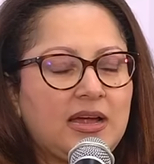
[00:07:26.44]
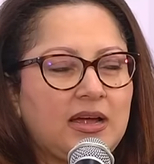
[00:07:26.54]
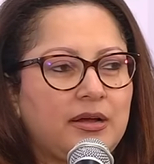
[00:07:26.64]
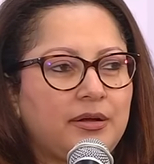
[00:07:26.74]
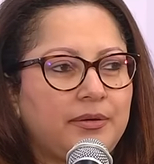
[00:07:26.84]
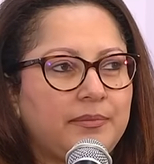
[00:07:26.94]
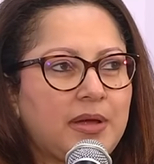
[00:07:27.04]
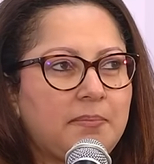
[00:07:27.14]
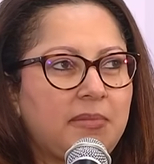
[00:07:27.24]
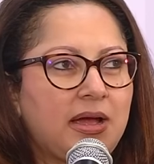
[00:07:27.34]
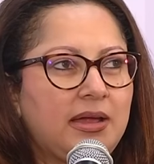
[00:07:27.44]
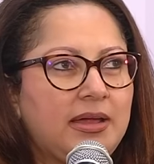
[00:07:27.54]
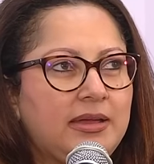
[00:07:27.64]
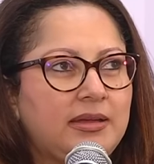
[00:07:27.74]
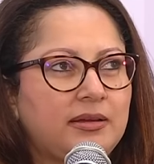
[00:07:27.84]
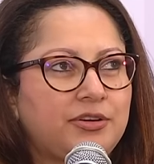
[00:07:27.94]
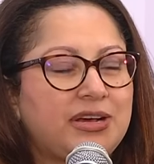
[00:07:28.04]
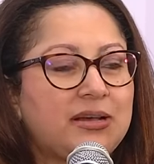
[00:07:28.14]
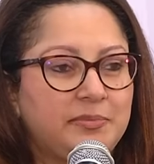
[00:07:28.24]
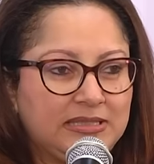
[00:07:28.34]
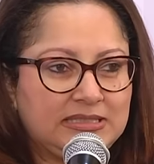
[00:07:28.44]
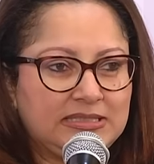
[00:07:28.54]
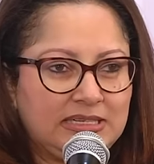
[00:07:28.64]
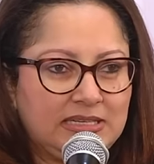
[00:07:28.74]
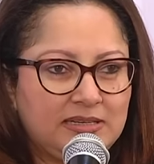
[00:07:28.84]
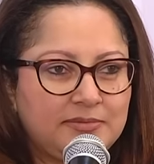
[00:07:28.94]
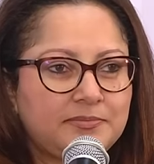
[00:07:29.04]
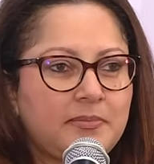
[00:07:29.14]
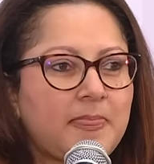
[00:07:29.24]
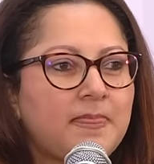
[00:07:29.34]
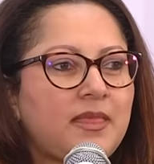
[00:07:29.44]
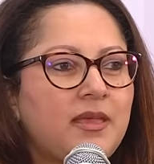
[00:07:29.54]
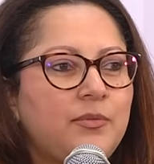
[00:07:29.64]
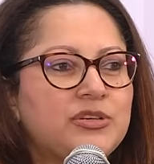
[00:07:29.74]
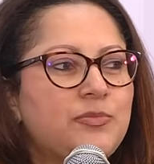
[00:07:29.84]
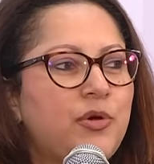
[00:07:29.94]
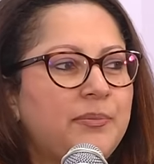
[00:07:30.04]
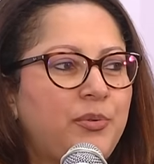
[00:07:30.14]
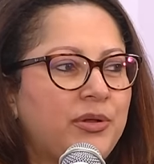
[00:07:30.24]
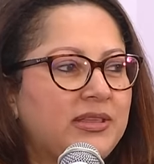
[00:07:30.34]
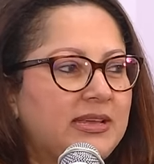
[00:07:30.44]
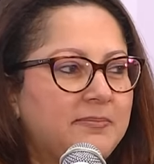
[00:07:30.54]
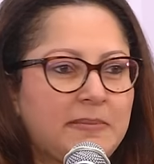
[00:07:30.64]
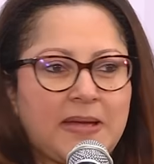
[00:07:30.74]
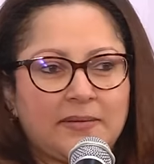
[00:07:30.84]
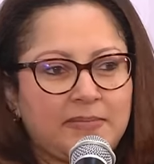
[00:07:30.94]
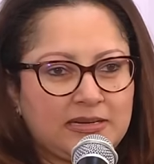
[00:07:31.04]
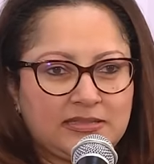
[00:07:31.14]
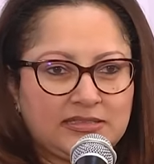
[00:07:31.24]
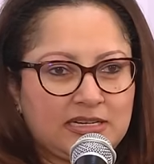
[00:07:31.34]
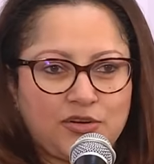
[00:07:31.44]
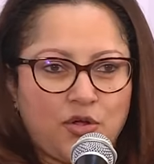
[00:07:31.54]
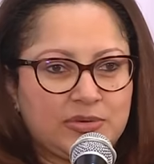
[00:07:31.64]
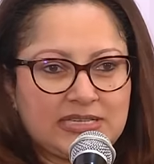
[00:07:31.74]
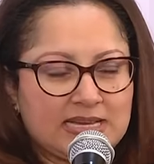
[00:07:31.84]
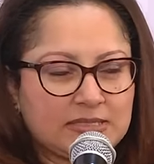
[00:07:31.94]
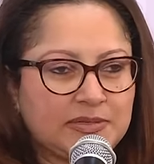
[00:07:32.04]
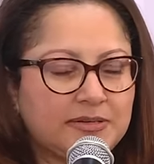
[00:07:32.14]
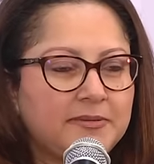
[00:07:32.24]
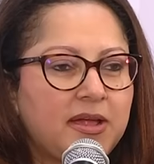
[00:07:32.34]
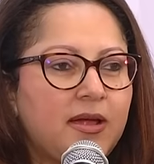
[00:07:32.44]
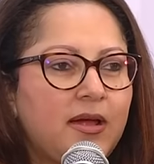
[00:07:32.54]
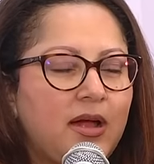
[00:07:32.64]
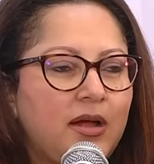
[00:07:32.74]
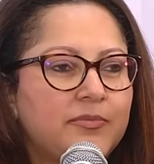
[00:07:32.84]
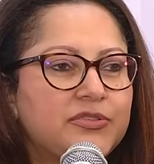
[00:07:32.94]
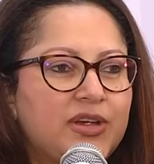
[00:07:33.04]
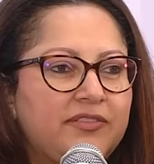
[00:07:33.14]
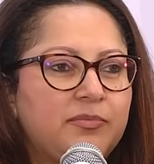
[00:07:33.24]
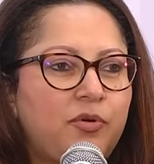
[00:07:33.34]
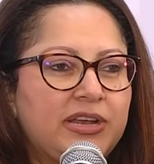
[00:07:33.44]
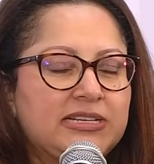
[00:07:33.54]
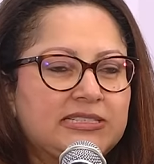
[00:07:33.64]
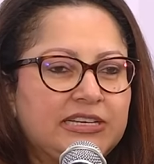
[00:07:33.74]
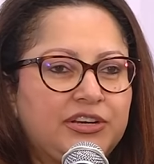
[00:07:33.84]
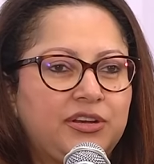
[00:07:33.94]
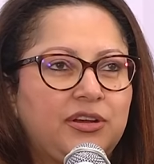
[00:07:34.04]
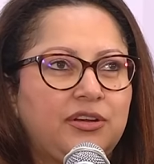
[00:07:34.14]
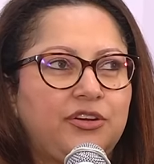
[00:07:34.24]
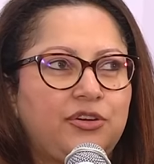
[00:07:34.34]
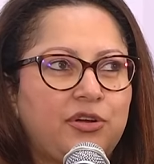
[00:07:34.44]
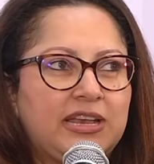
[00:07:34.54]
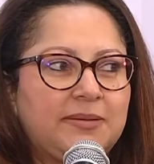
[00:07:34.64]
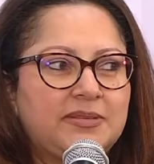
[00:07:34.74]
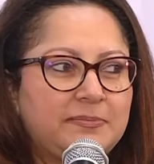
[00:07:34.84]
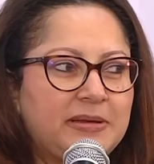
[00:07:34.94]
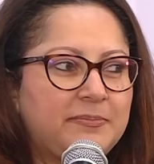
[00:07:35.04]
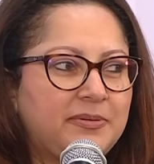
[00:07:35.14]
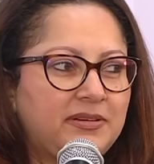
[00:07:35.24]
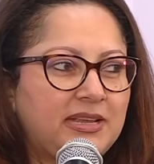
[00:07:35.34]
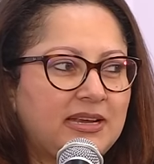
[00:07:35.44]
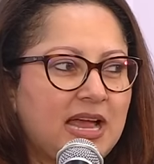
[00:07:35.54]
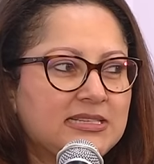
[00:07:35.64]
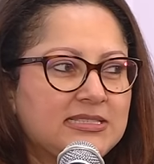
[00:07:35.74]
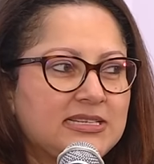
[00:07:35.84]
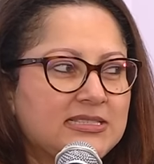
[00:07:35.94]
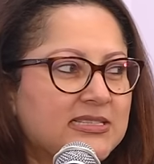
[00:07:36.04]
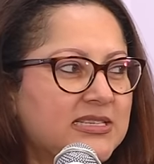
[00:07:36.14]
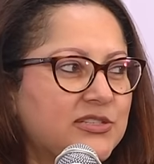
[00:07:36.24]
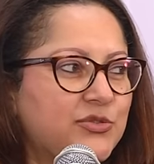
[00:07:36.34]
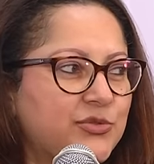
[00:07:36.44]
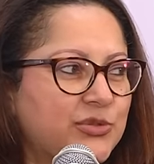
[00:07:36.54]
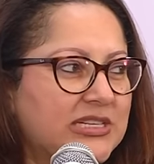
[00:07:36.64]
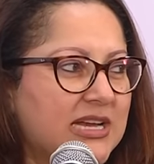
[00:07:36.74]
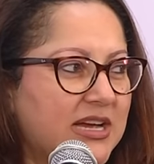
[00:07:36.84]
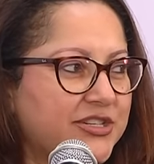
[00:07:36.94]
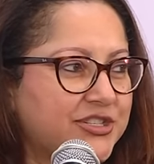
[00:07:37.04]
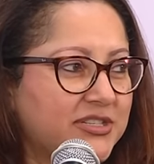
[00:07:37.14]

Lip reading: my credibility was more important than my bank balance, and it always has been. So every morning seeing your name in the paper that ICSE says no to Lina Ashar